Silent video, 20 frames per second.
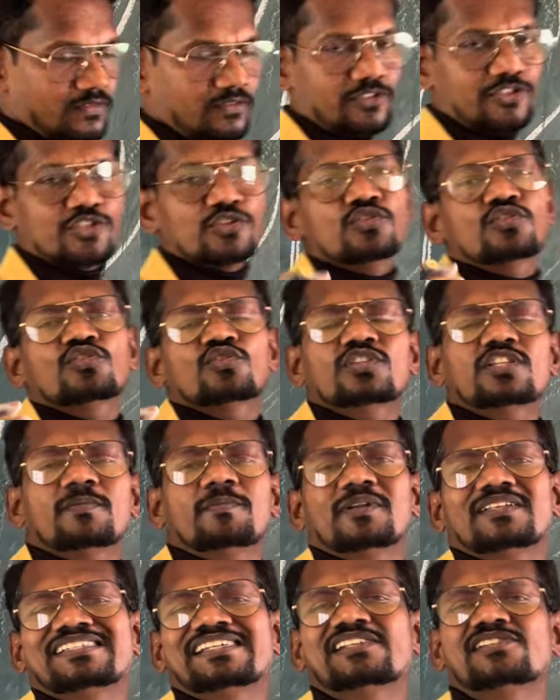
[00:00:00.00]
Due to the
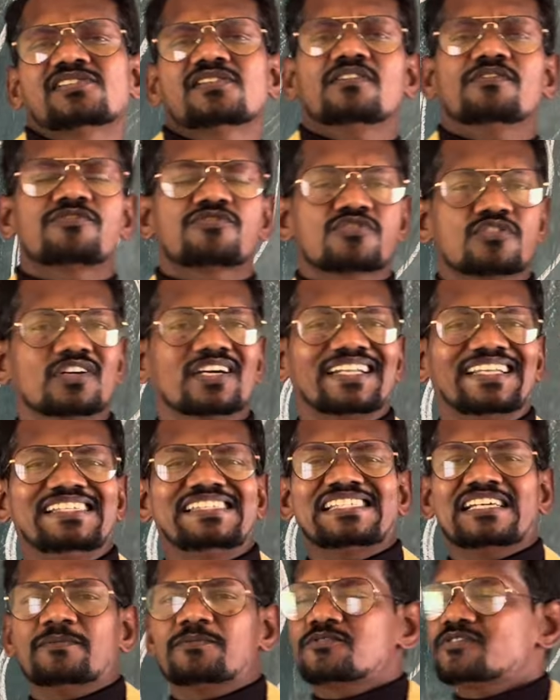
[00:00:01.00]
presence of sugary
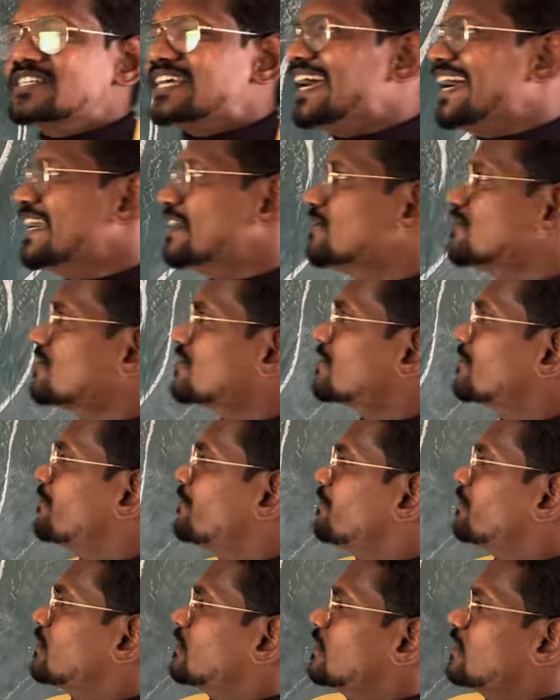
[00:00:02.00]
substance,
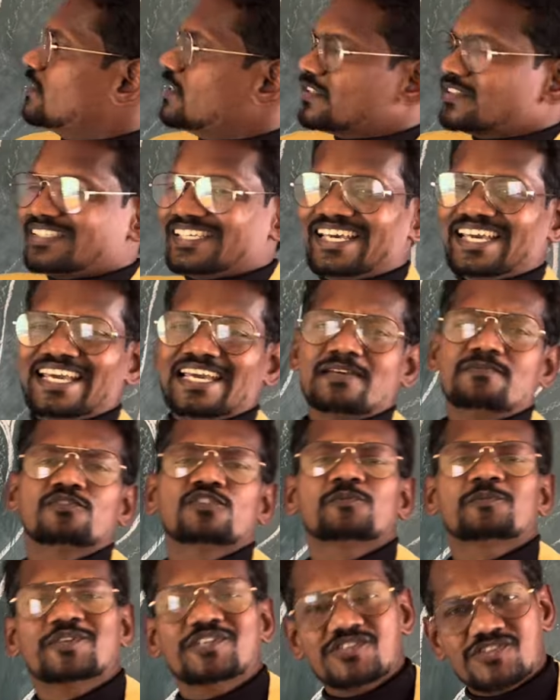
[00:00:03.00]
the
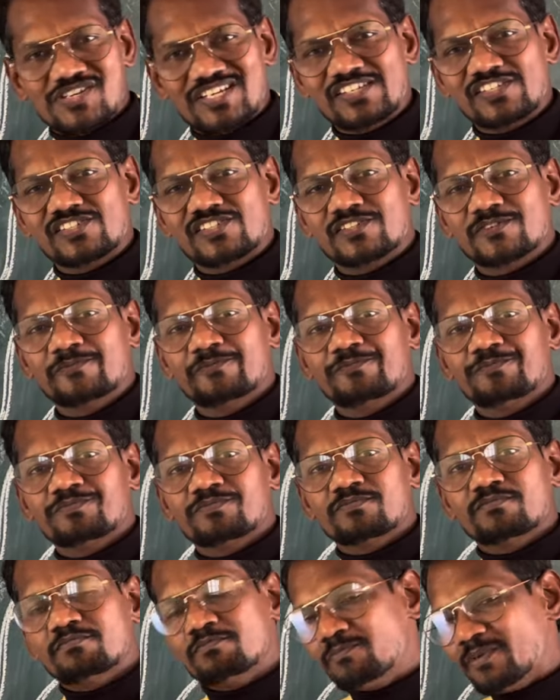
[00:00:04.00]
same species
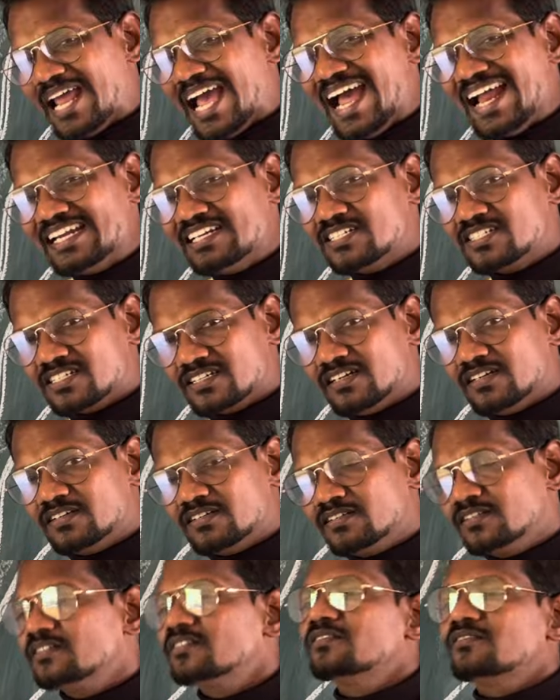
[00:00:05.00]
plant
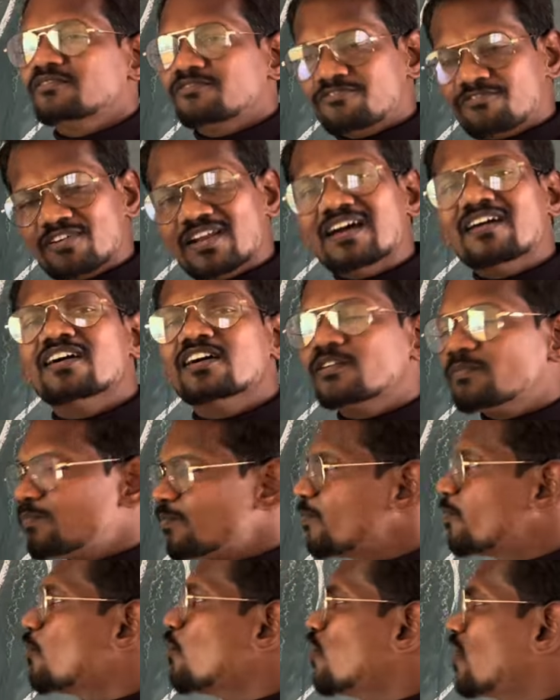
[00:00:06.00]
flower
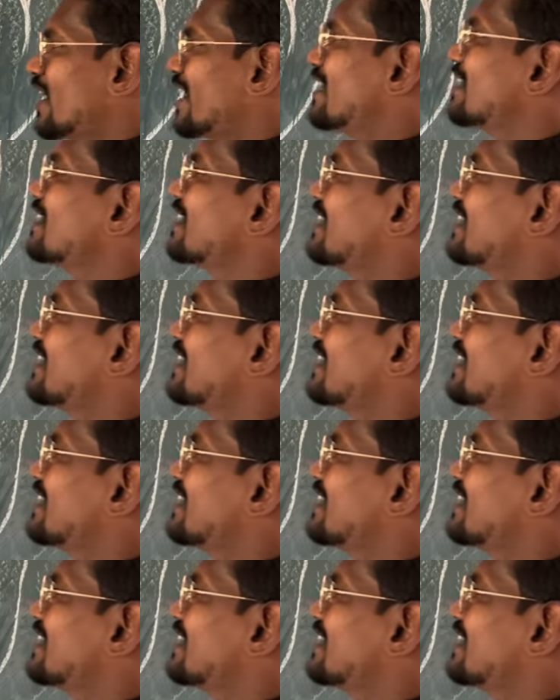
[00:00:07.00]
pollen